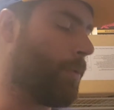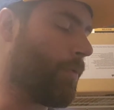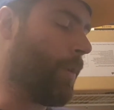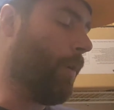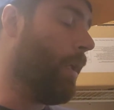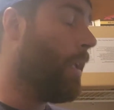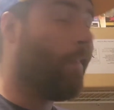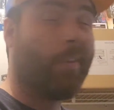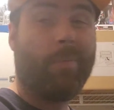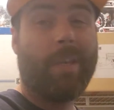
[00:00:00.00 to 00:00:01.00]
So
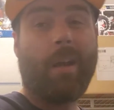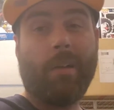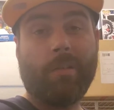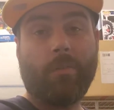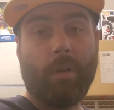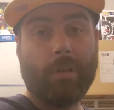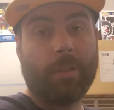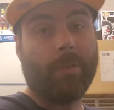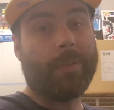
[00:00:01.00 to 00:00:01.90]
if you're gonna be controversial,